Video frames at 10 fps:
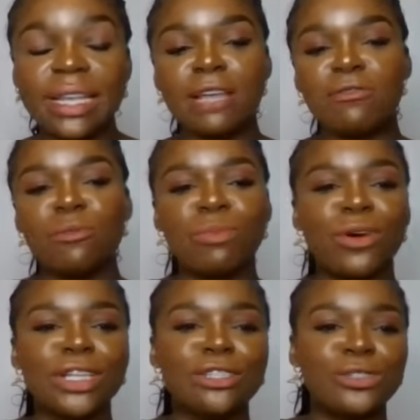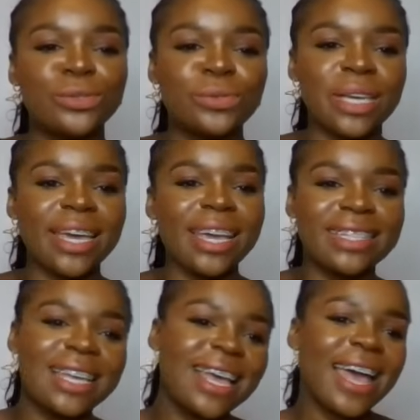11.28.